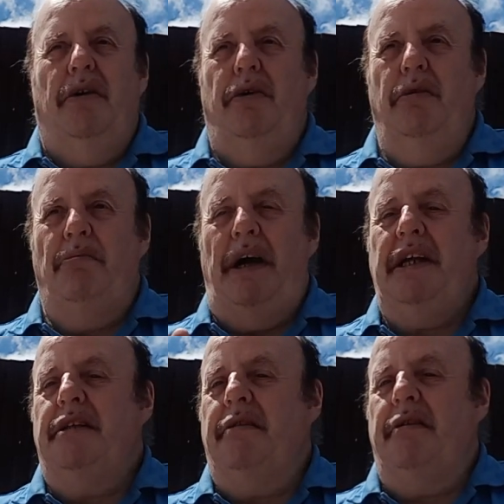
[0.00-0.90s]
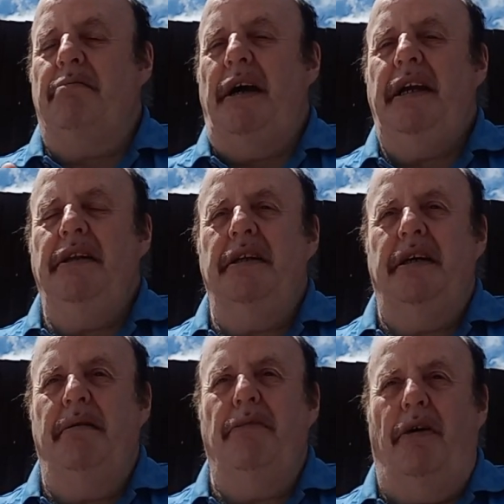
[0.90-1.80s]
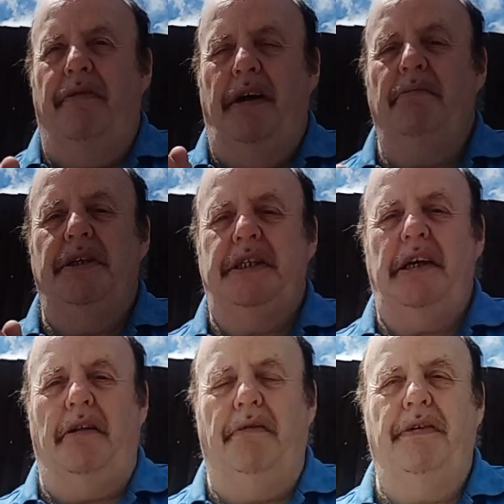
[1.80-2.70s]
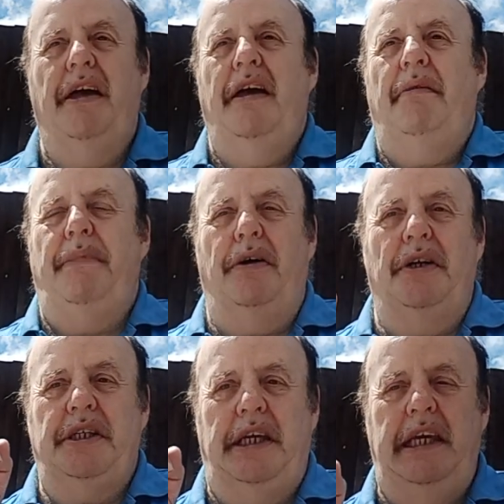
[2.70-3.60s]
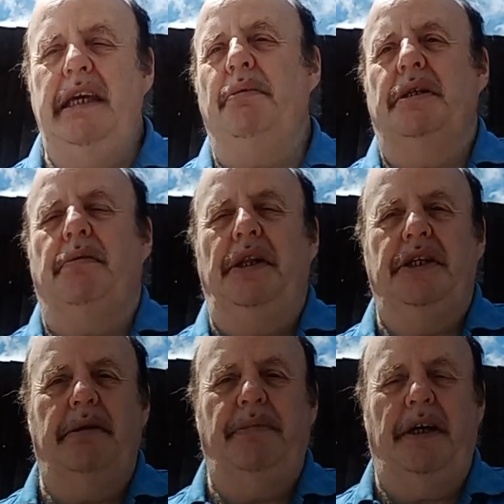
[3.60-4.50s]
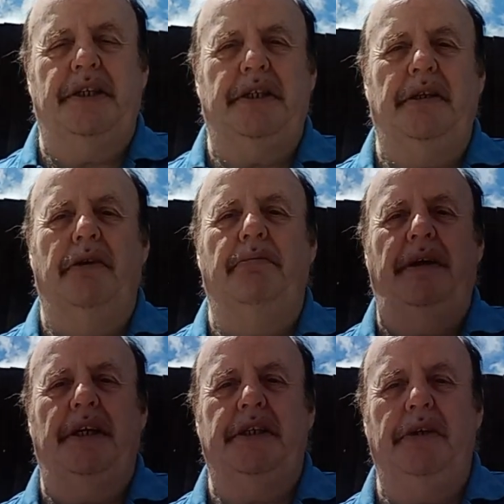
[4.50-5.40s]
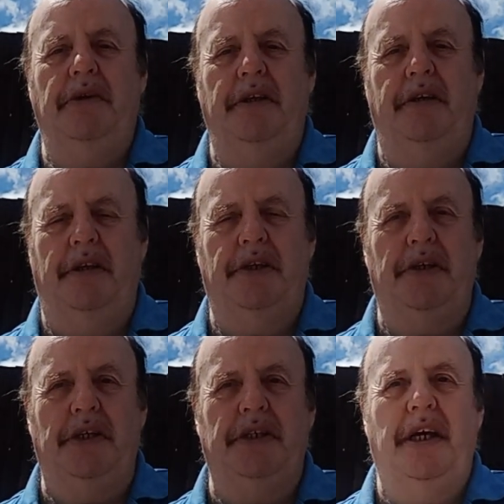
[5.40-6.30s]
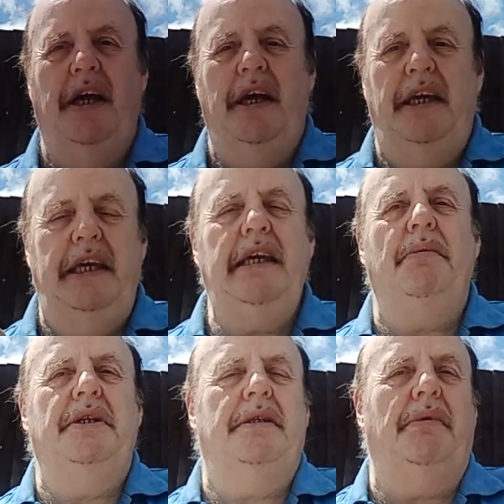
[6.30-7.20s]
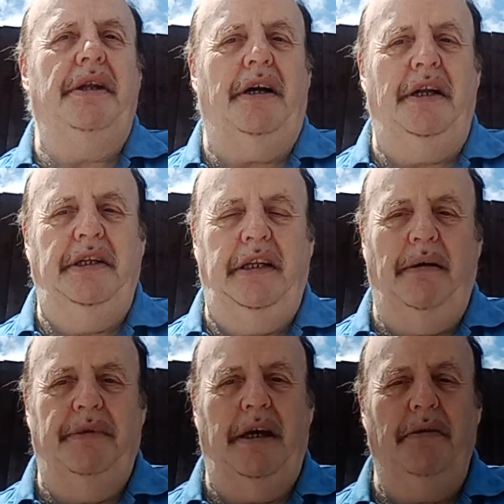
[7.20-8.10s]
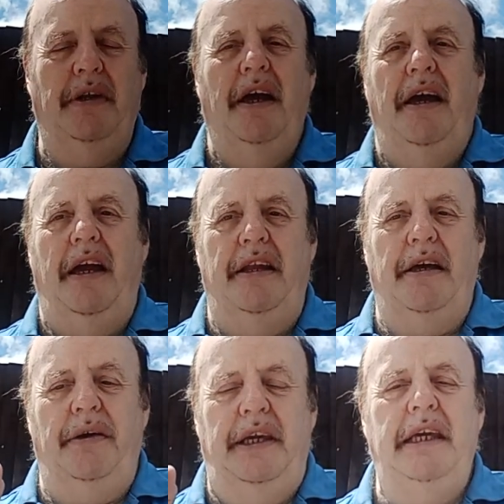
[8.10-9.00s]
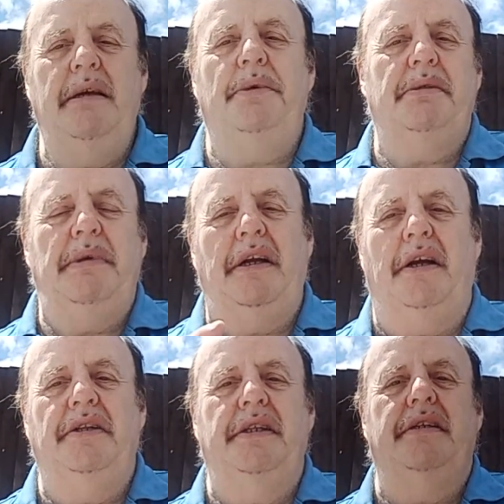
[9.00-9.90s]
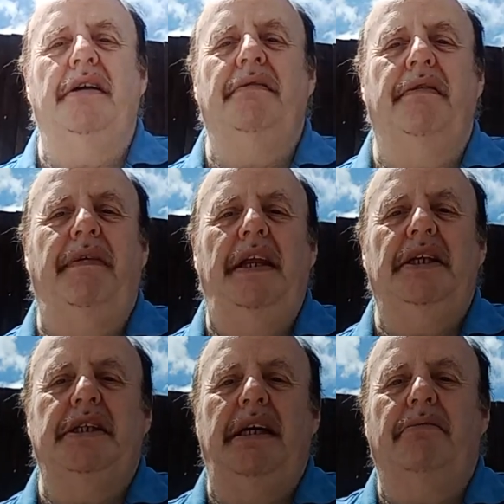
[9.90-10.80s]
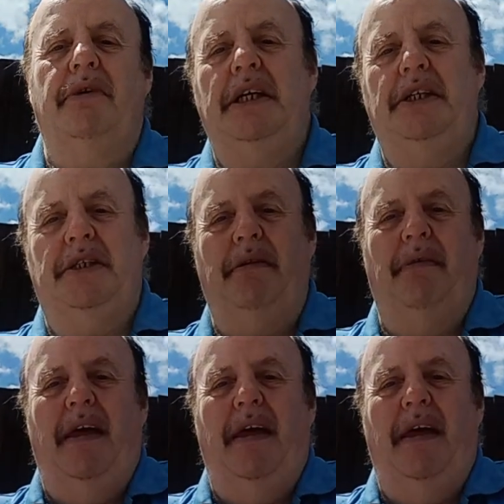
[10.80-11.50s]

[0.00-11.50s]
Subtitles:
who might have reminded him of himself, because he was once the person who persecuted Christians. He was the one that hunted them down, and now he was being hunted down for the very same reason.